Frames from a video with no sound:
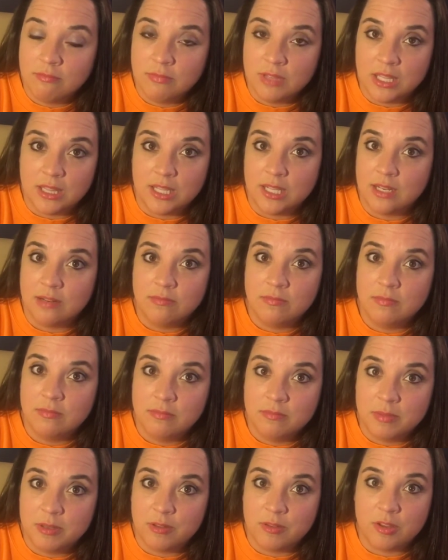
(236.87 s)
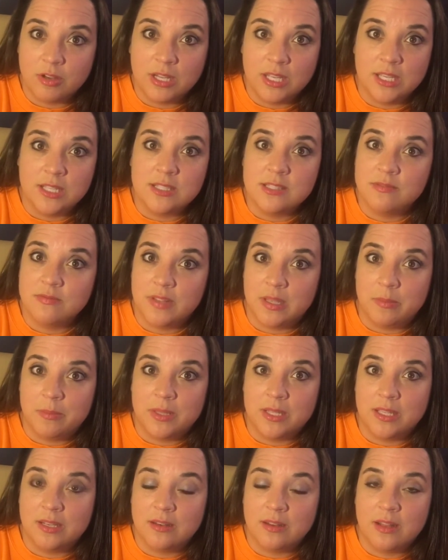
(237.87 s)
and then be with our kids and
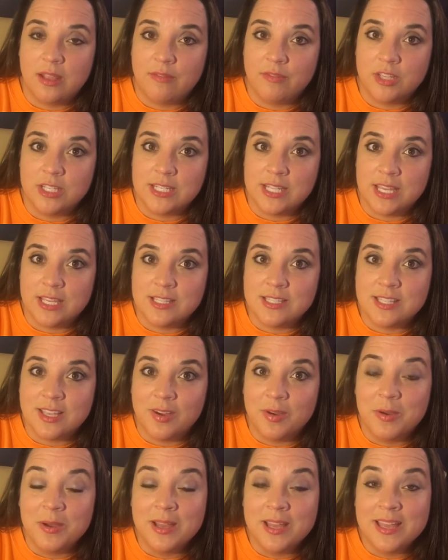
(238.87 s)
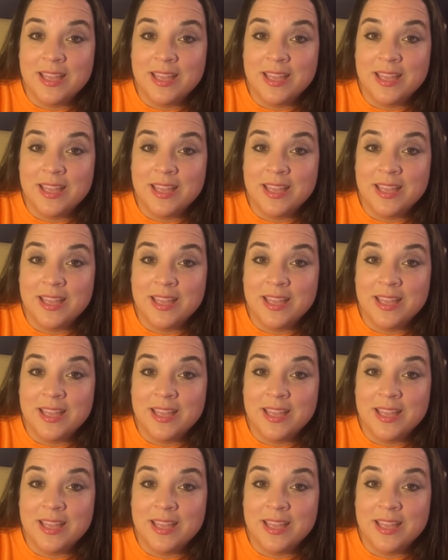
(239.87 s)
family and have a good day. So